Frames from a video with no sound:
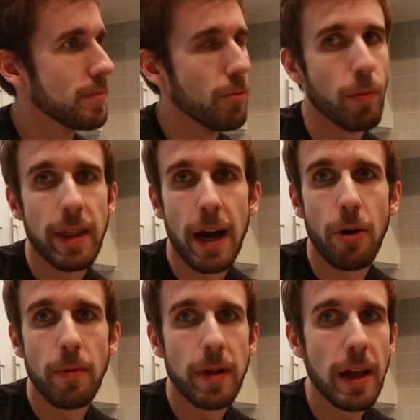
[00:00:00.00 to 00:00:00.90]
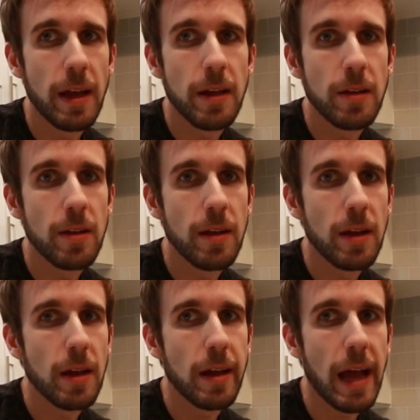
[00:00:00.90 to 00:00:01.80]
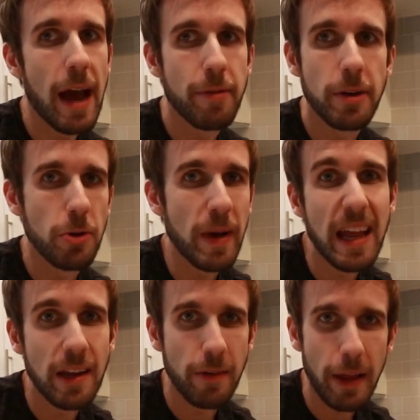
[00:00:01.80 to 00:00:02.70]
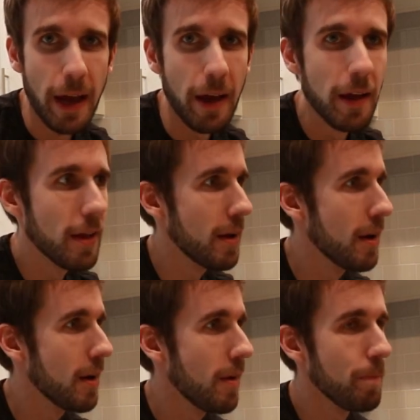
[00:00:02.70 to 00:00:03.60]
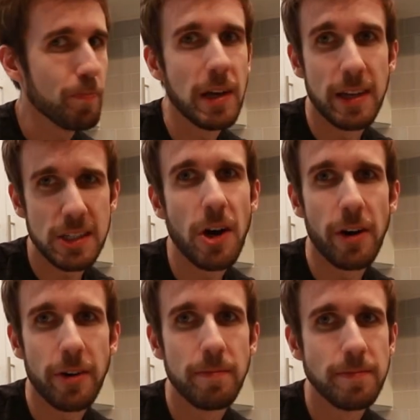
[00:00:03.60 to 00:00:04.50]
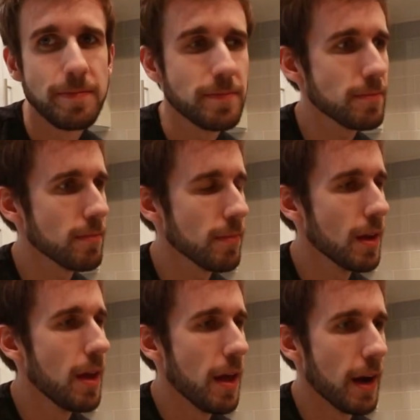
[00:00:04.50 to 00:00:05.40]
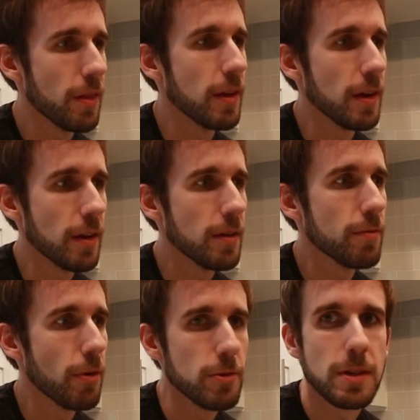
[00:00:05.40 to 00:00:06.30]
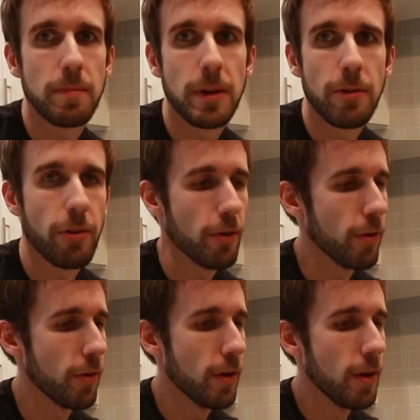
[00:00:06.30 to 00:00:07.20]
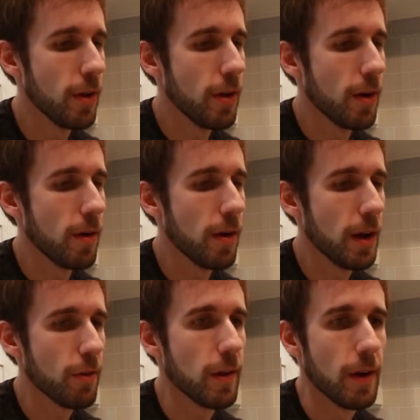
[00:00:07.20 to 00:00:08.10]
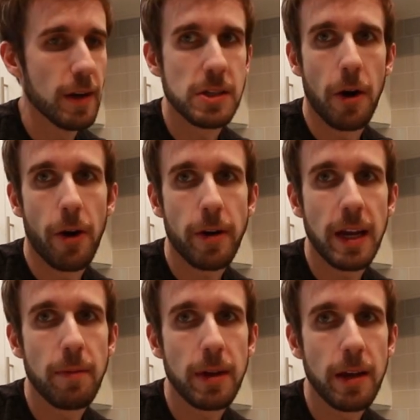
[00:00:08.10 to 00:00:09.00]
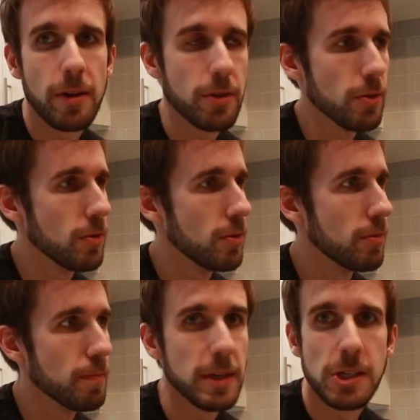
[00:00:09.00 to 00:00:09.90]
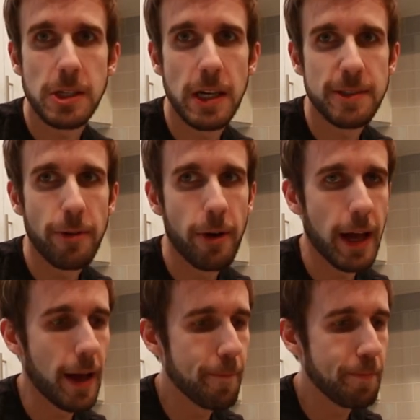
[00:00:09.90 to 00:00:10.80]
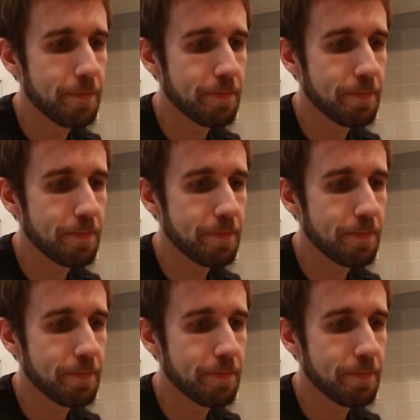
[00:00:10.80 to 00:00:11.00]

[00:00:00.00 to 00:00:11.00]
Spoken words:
without having to do any of that. And that's hard. I think frozen meals it's a hard game to get into, be successful at,